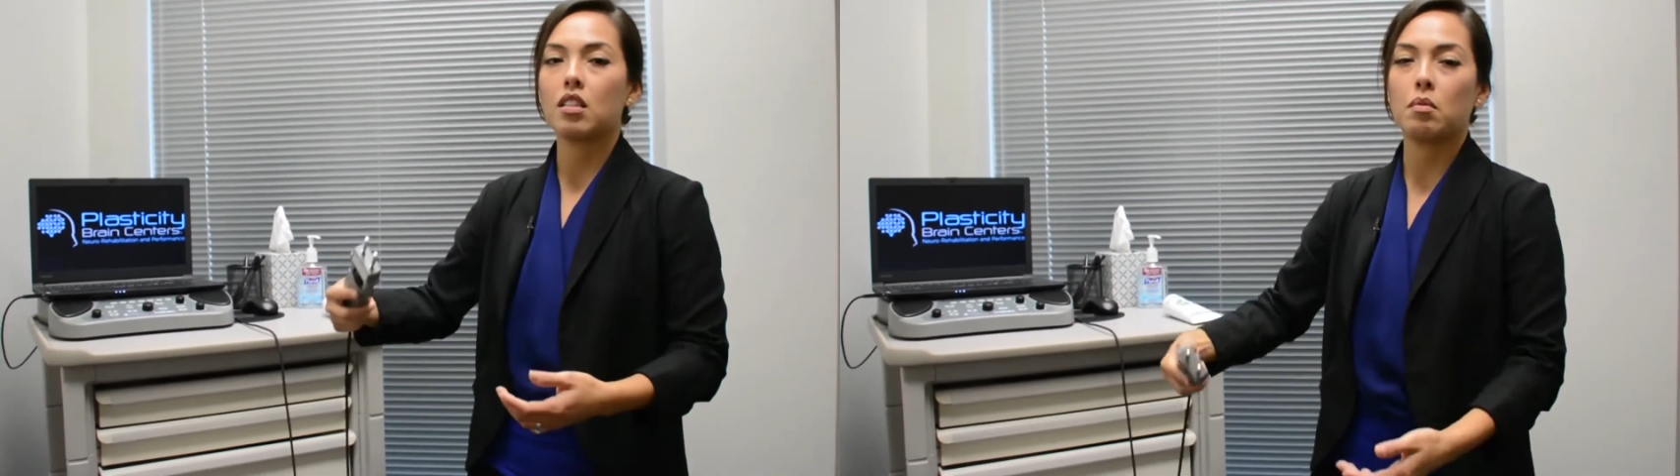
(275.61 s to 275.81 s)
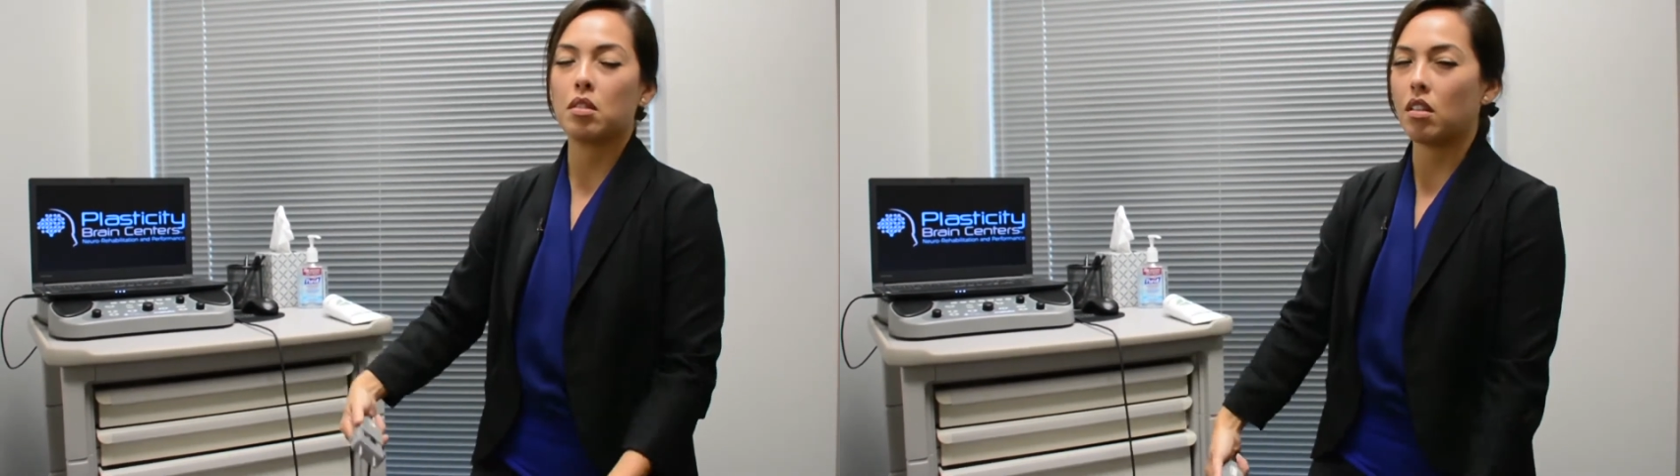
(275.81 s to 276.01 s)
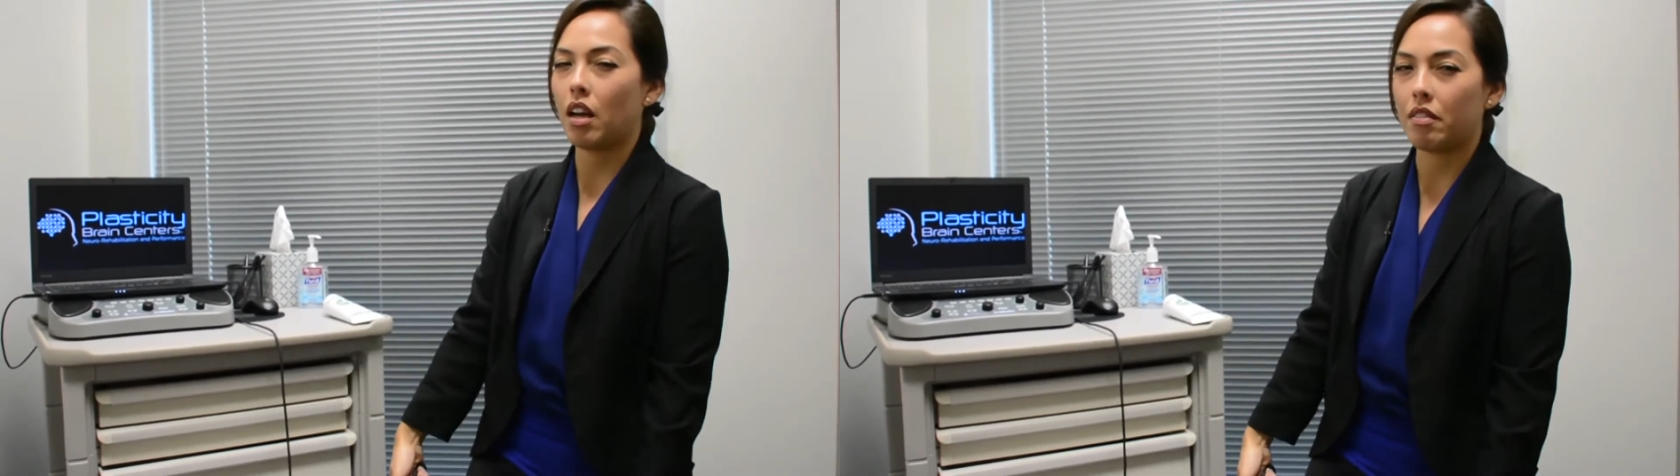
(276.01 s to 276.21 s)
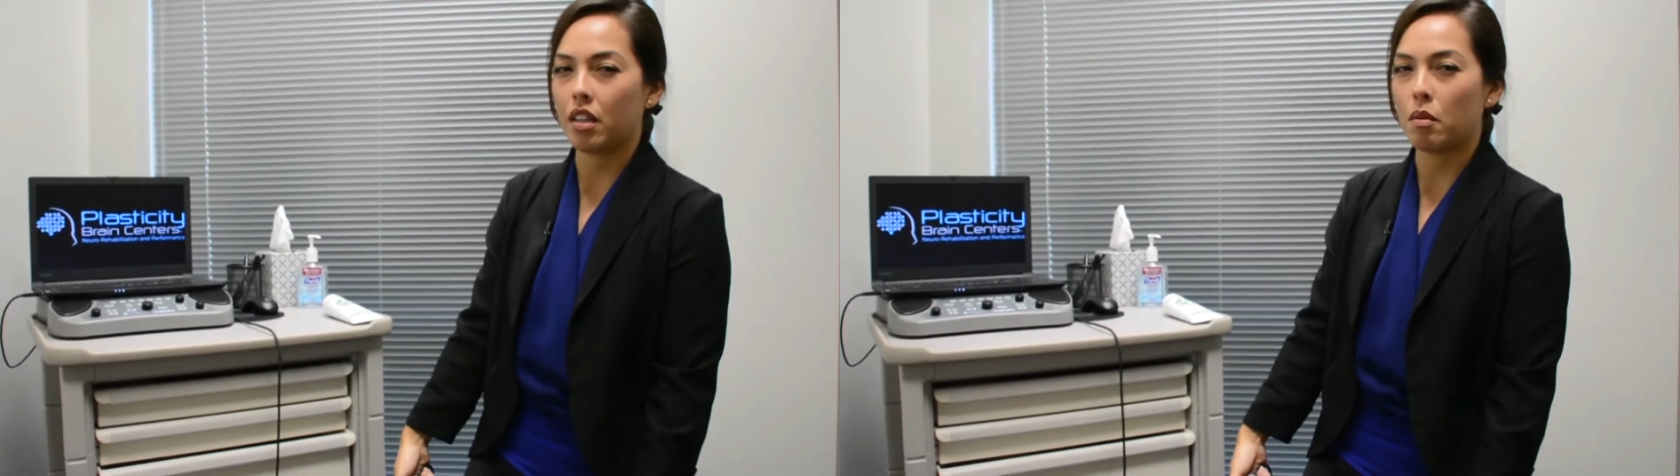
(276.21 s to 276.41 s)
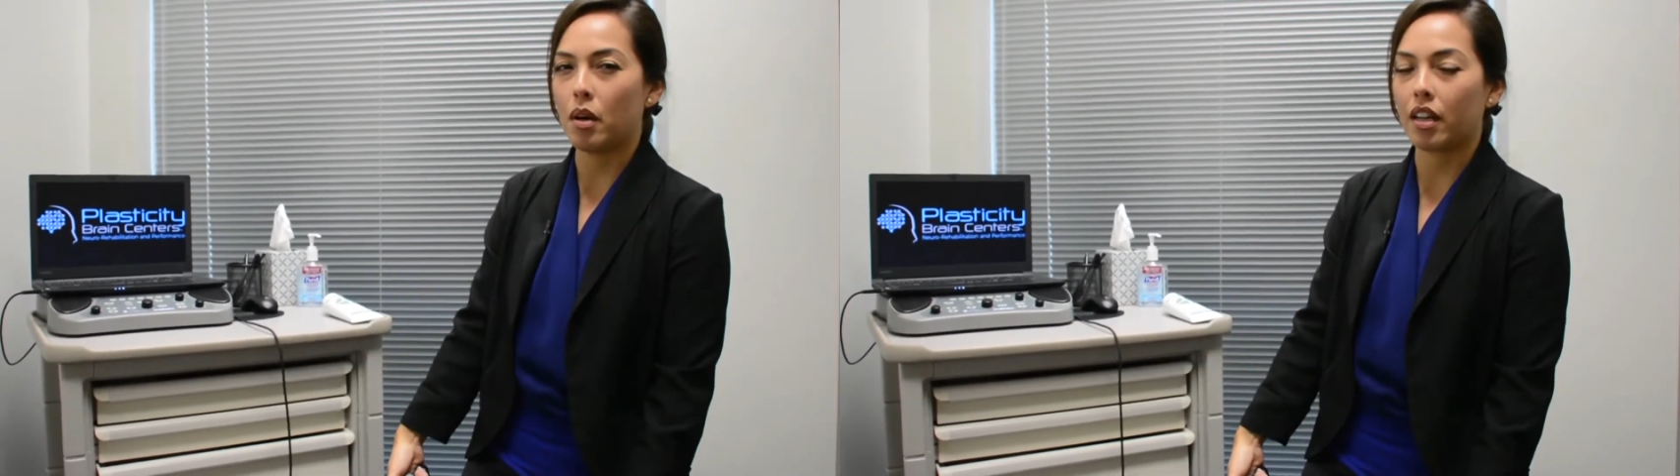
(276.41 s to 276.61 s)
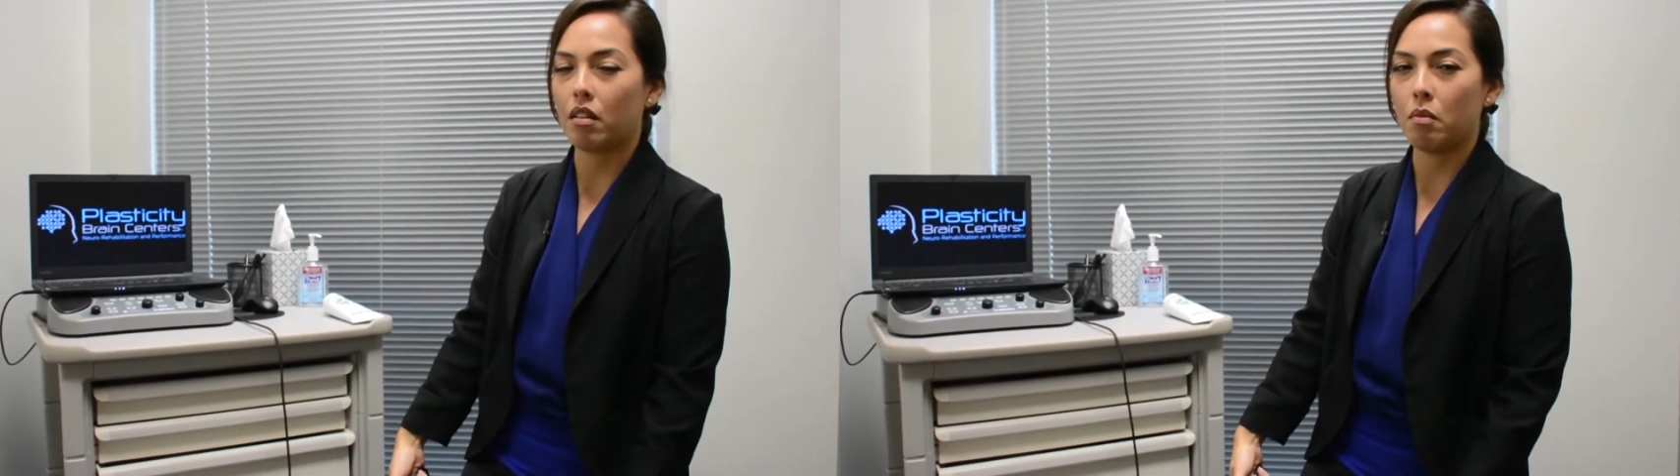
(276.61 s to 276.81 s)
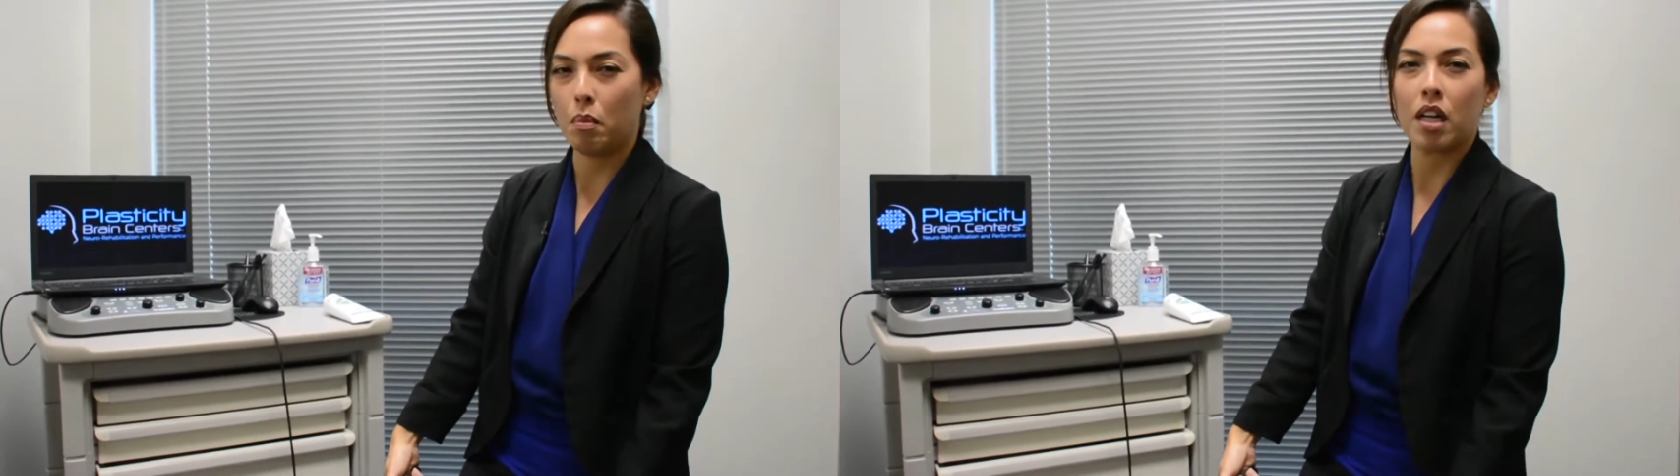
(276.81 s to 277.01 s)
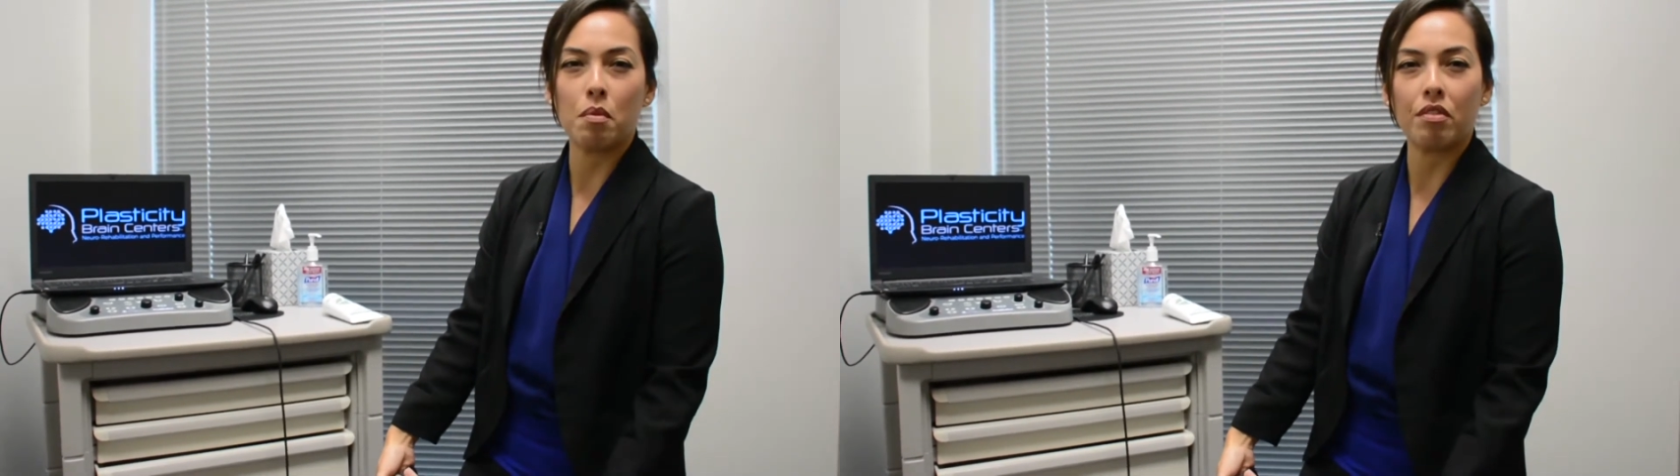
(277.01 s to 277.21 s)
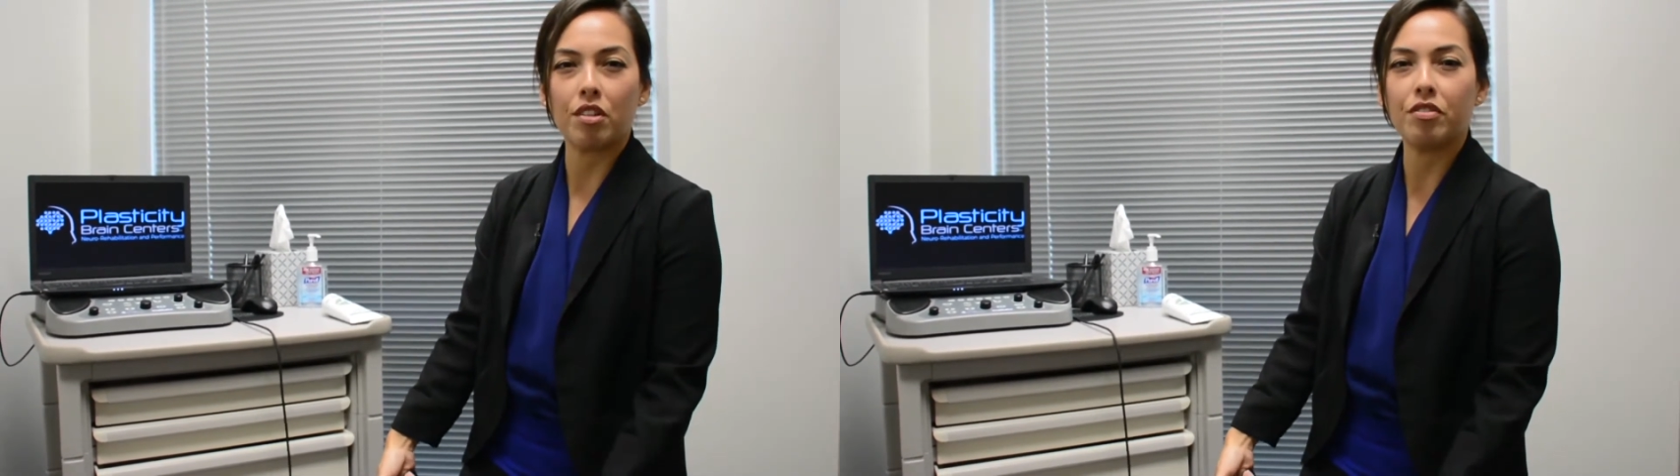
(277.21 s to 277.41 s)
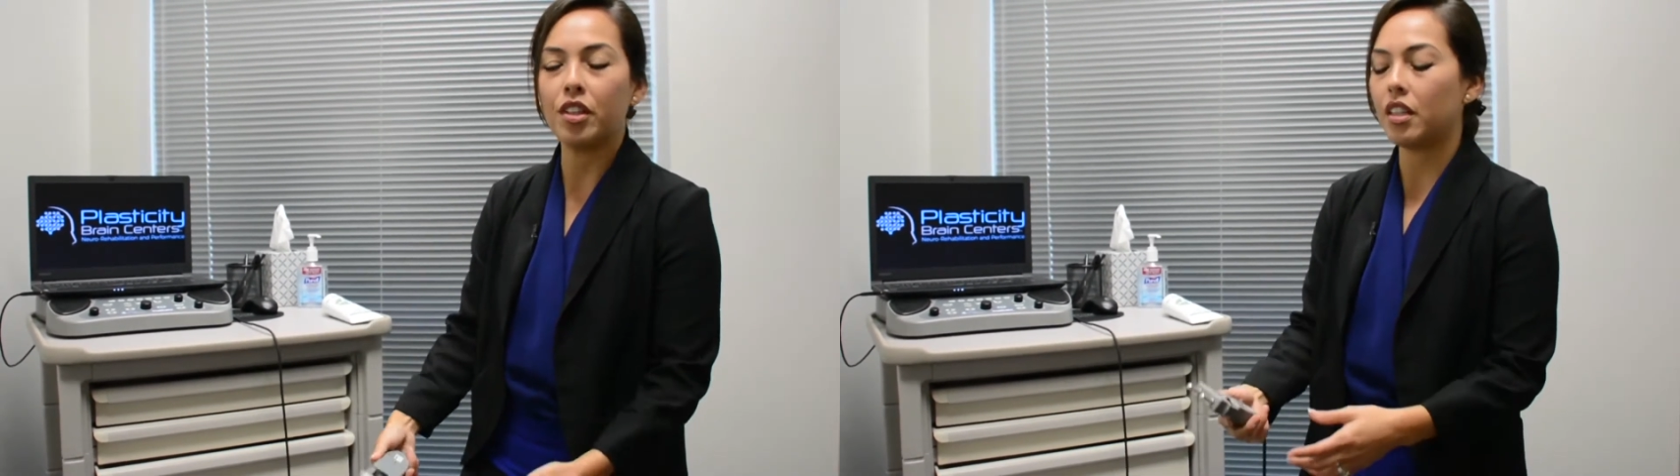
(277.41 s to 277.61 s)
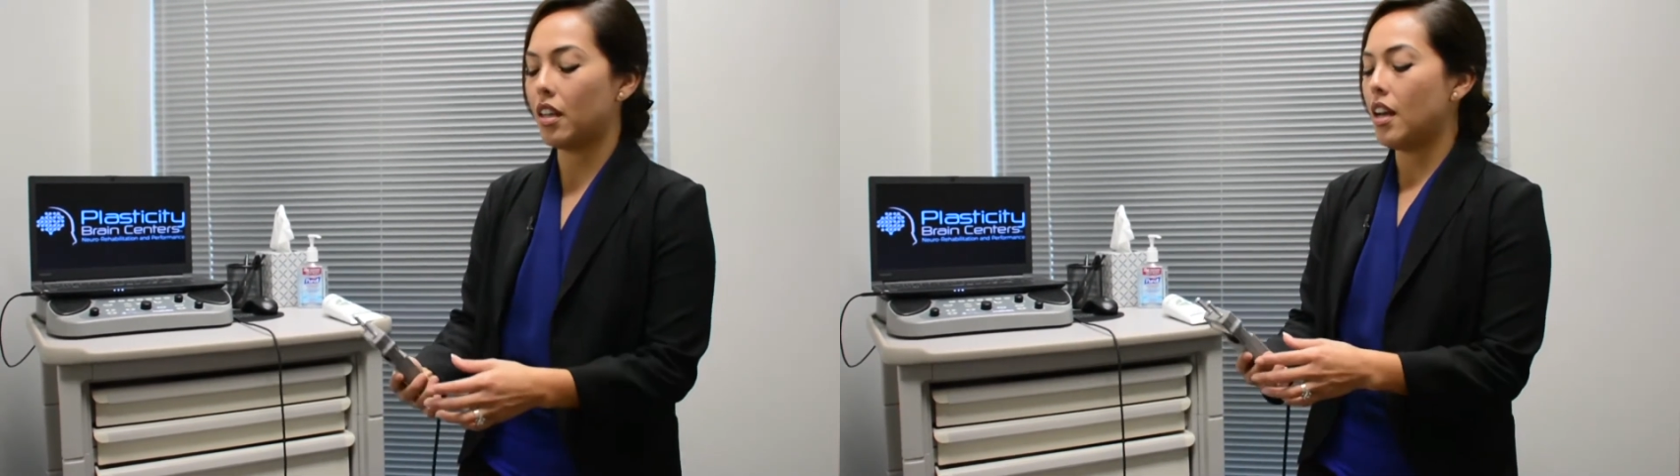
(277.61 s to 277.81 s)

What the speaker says: sometimes they'll have it on the bottom of their foot